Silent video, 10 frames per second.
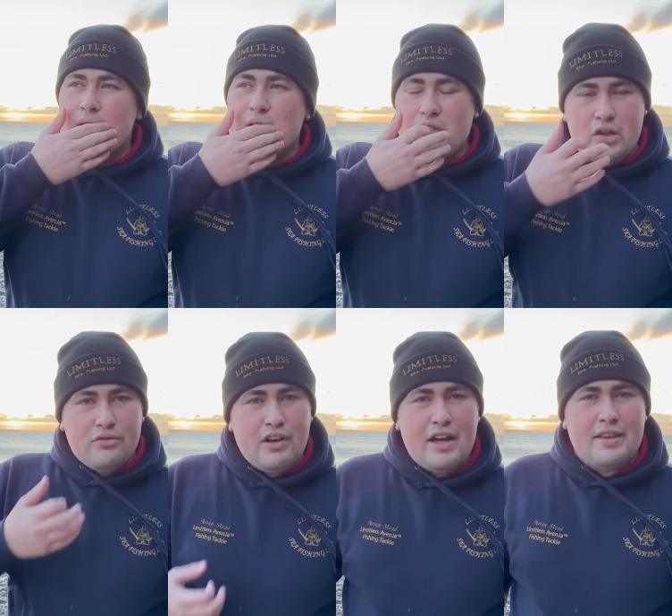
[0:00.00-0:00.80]

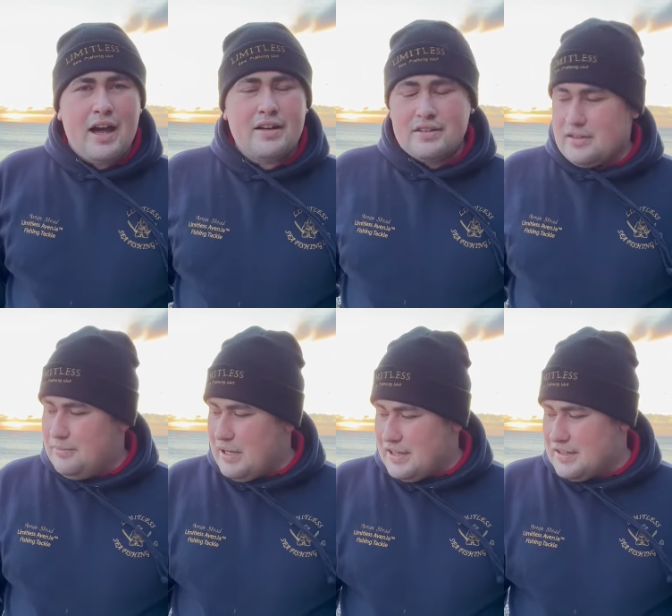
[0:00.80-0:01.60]
stuff like that,
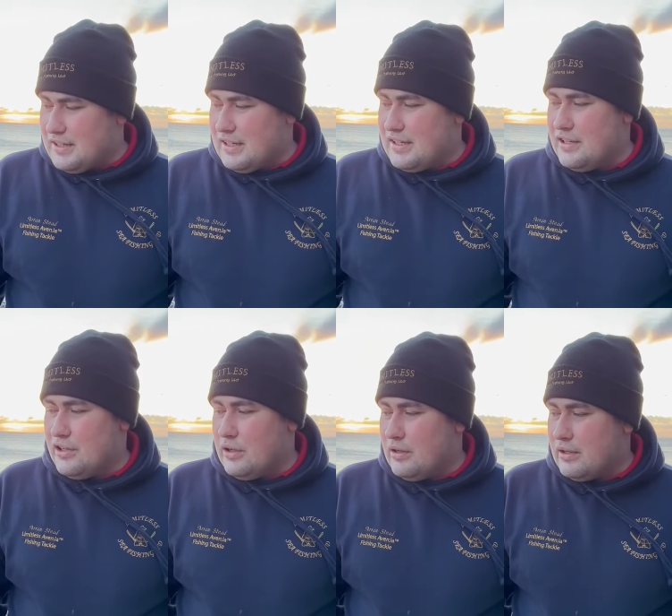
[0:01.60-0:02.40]
basically, you
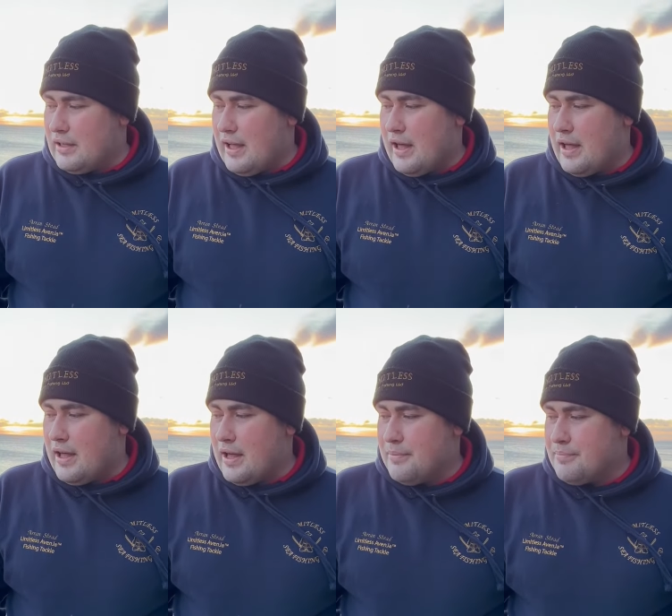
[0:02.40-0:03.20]
know,
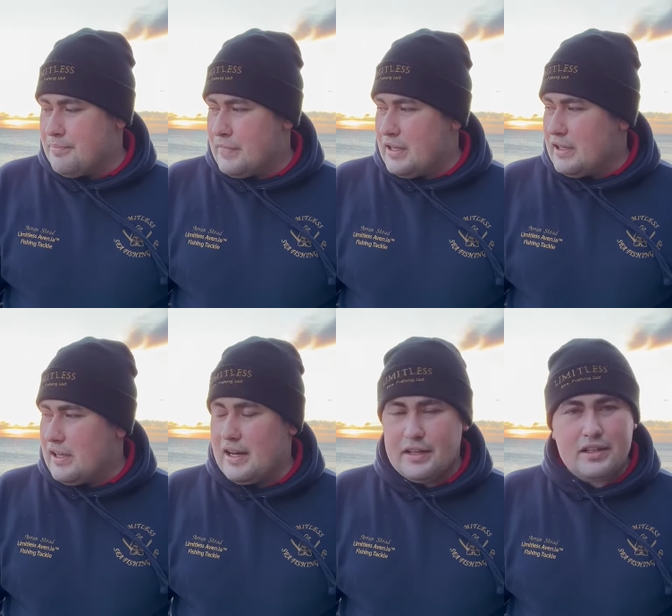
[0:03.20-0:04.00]

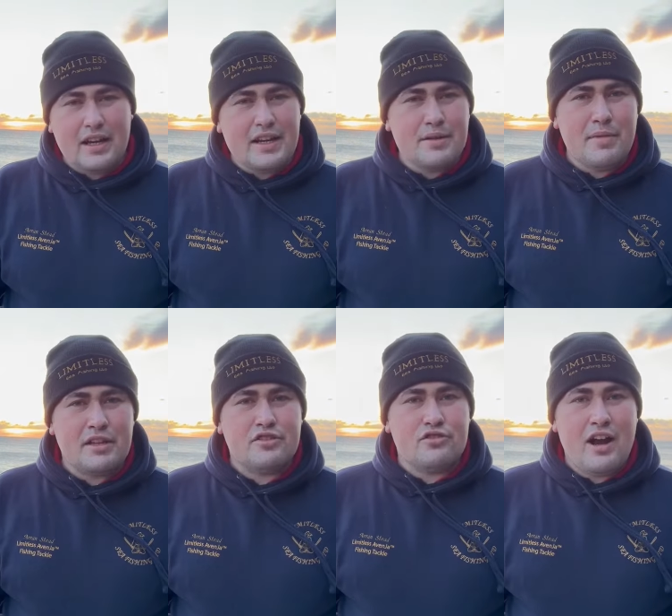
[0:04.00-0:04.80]
clean and
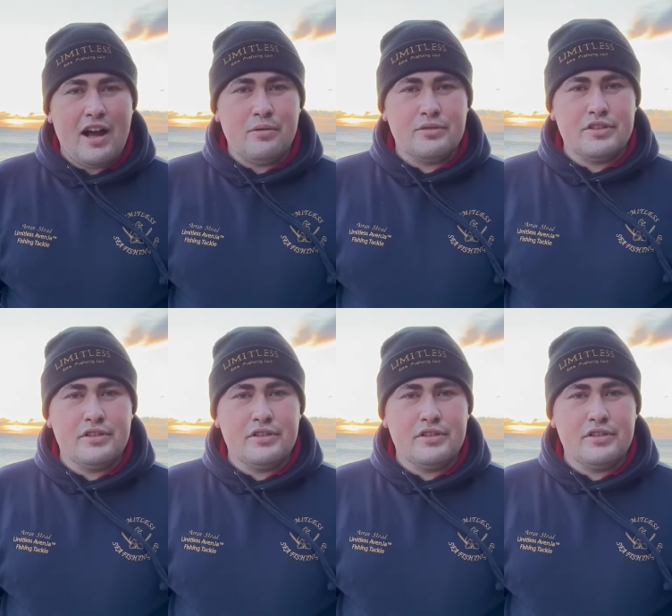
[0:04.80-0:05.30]
mixed ground.